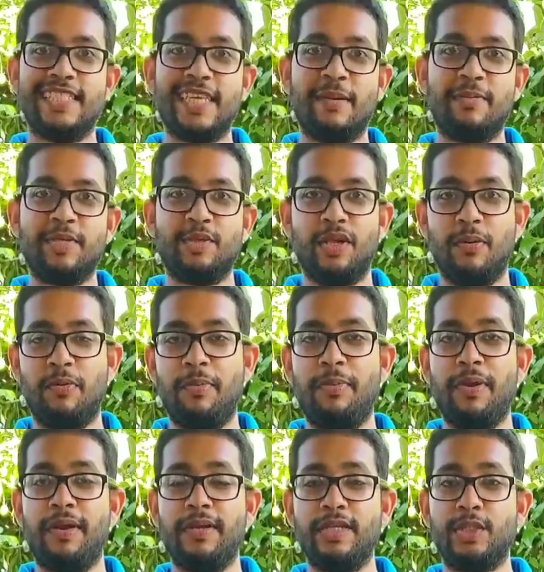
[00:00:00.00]
step is going to be
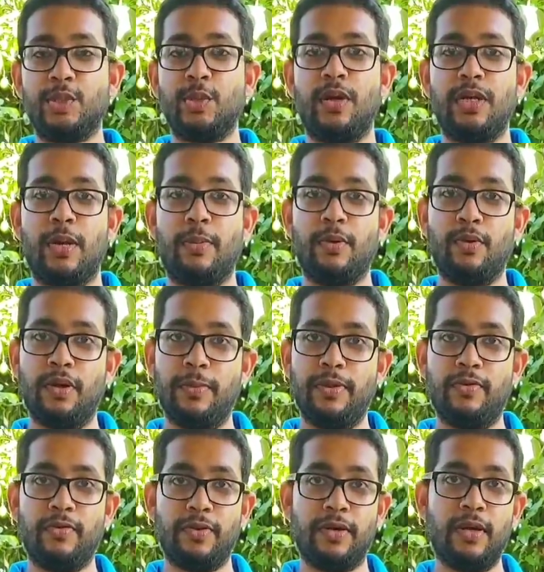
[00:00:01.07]
preparing the soil that we're going to be
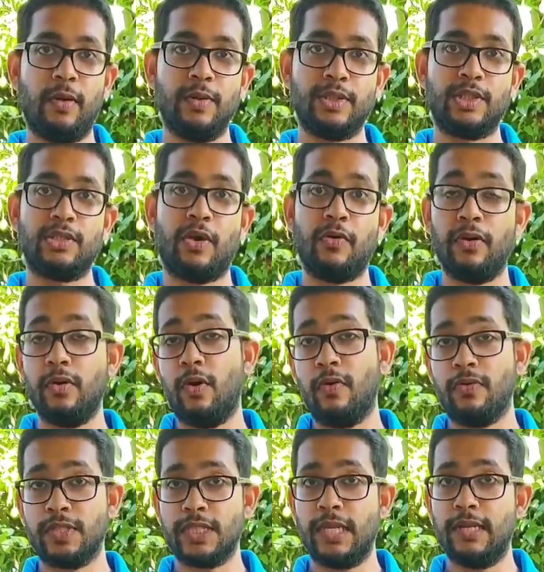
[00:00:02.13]
growing our sorrel or
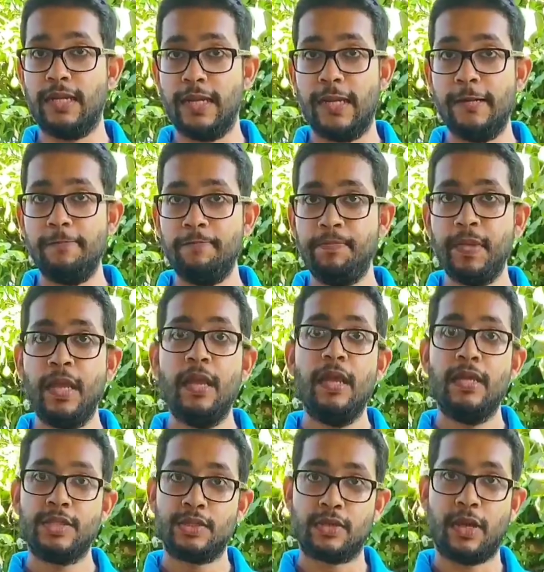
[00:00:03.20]
Rosella in.
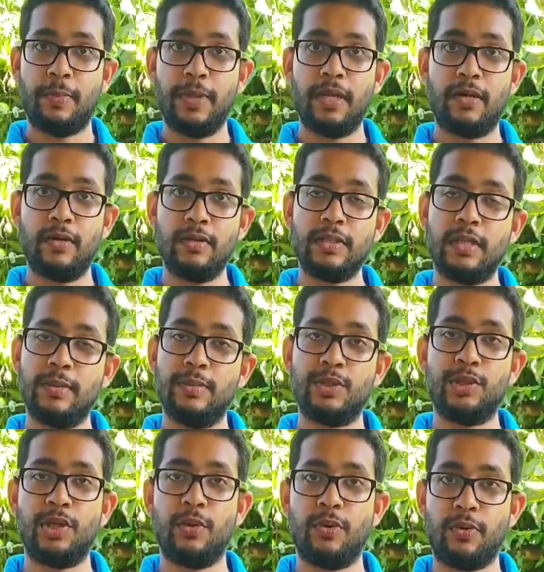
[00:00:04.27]
So come in close and let me
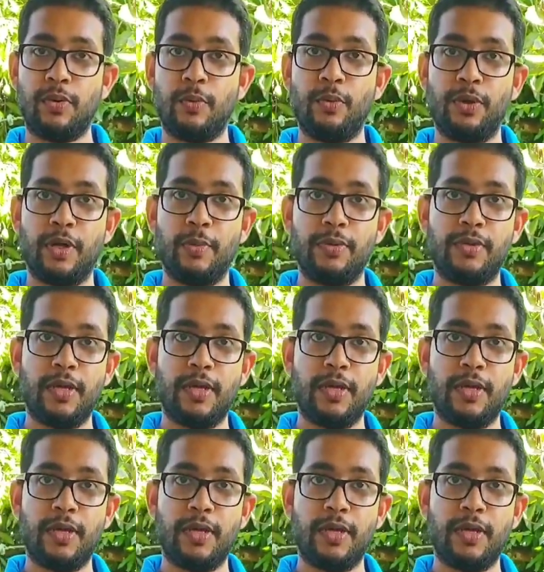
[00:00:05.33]
show you what we're working with